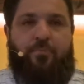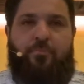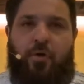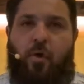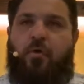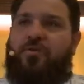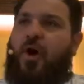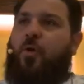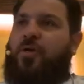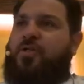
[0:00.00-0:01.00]
The goal is
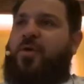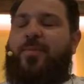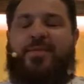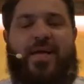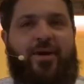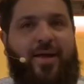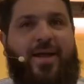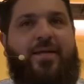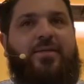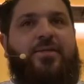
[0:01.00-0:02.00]
always to imitate
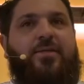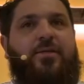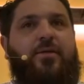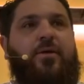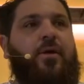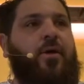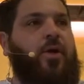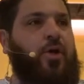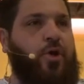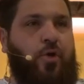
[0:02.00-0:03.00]
Christ.
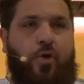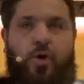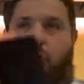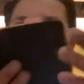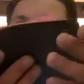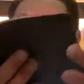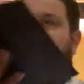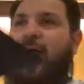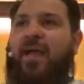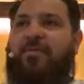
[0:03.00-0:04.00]
Your goal in
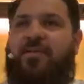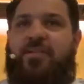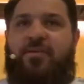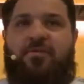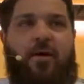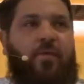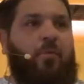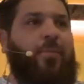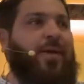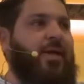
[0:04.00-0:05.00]
life isn't to follow
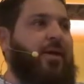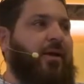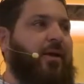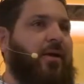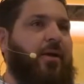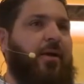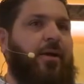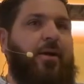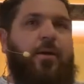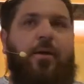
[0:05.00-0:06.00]
me,
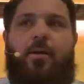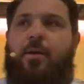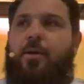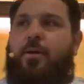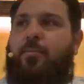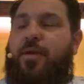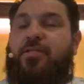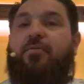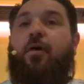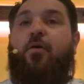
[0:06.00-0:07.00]
but it's
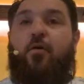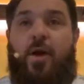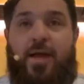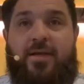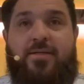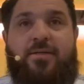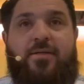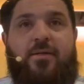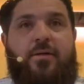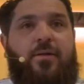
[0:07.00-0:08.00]
to follow
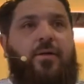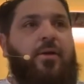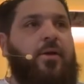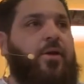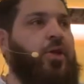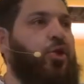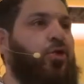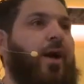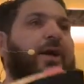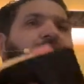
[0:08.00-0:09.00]
Christ. Amen. You
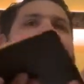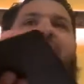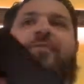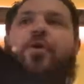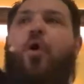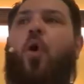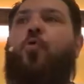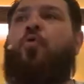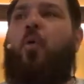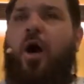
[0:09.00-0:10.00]
guys are to have your
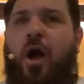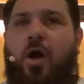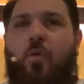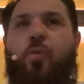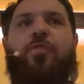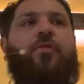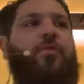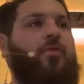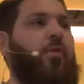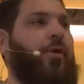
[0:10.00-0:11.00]
own walk with the
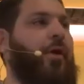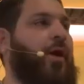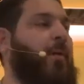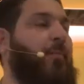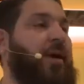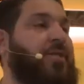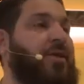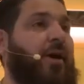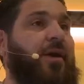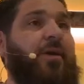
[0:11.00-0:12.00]
Lord. My
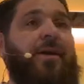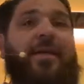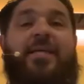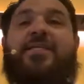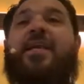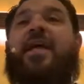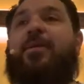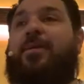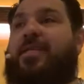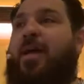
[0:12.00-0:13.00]
son, he's going to
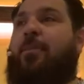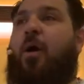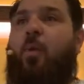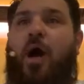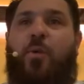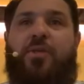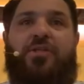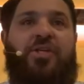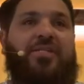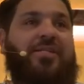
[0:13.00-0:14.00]
imitate my walk with
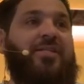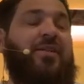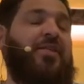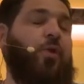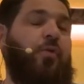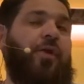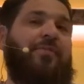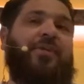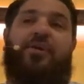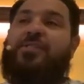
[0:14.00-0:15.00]
Jesus until he's old
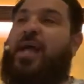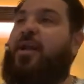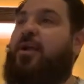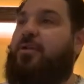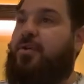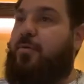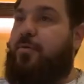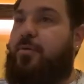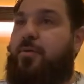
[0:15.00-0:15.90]
enough to understand it on his own.